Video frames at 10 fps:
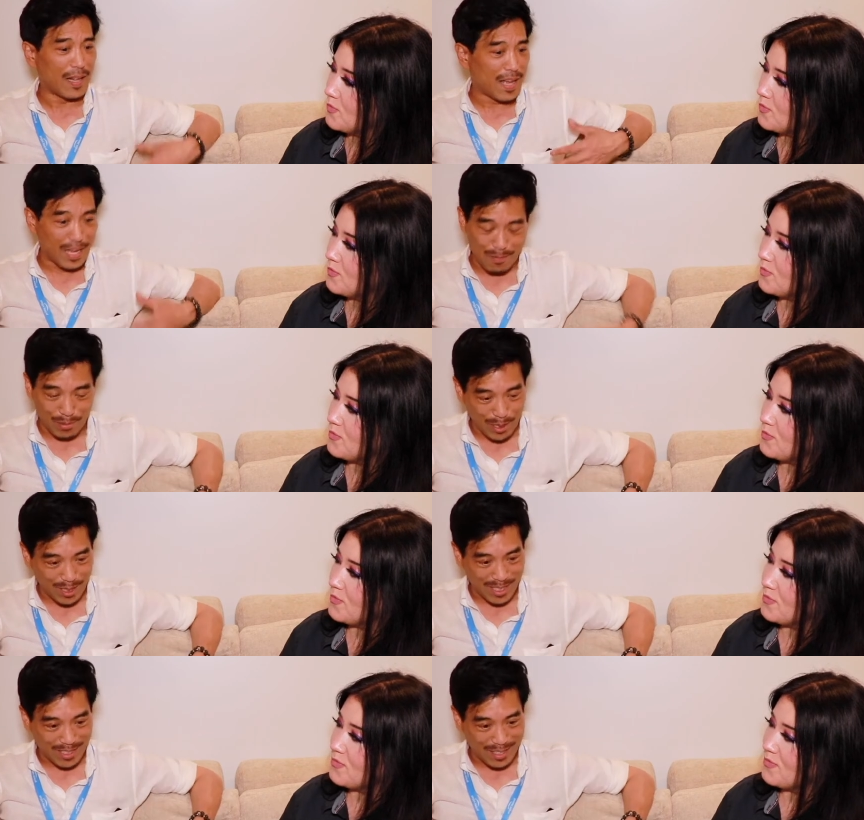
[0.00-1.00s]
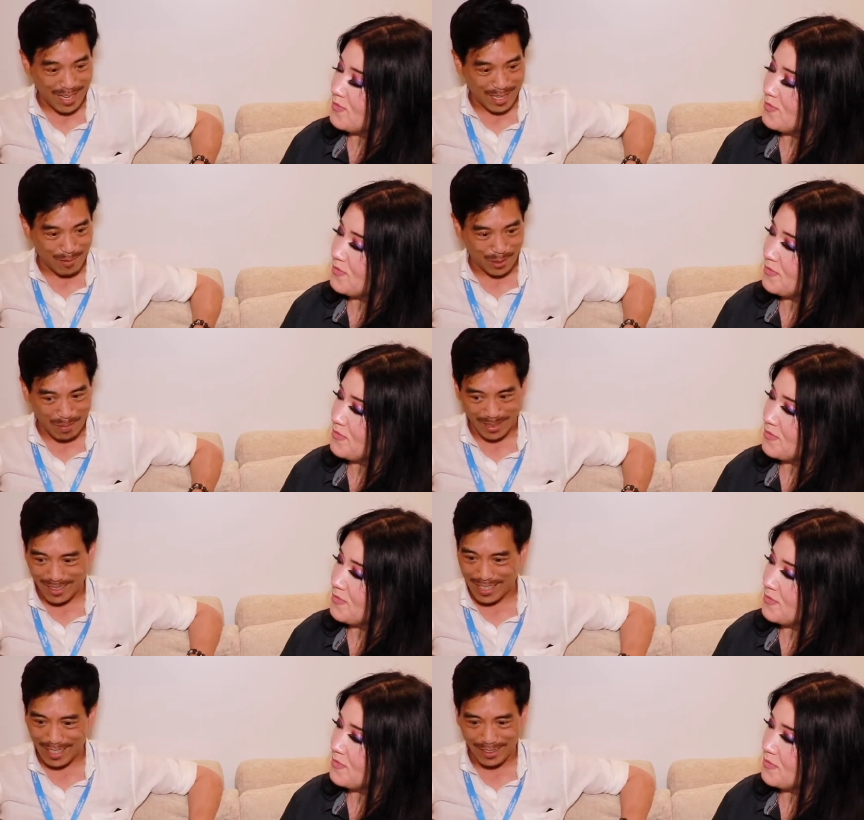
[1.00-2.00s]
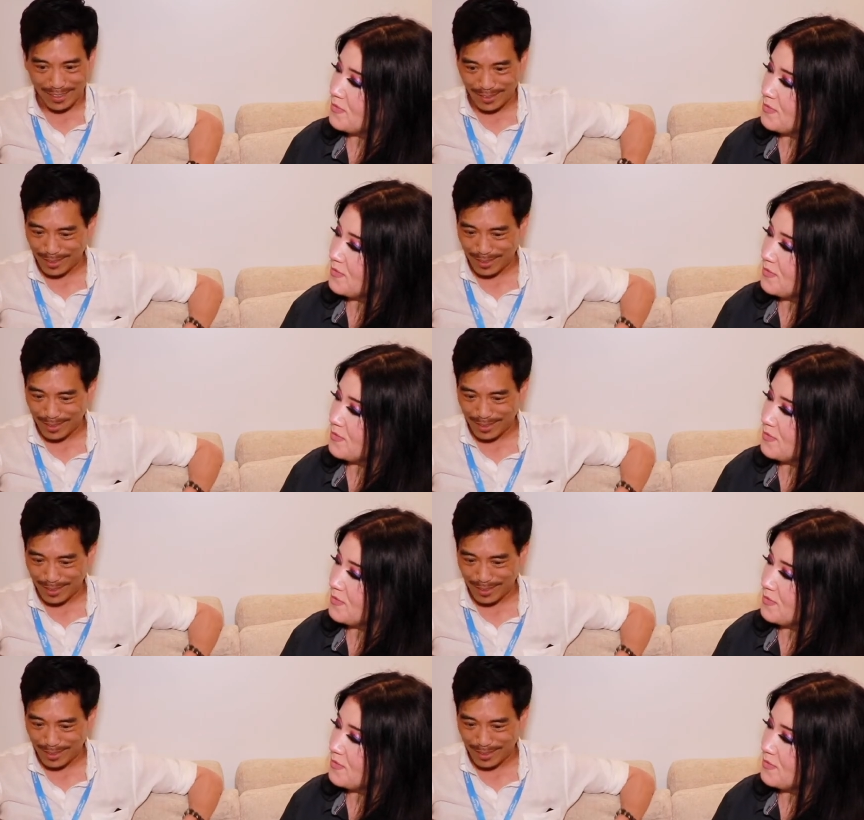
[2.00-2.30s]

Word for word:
Speaker 1: I appreciated that. I respected that, and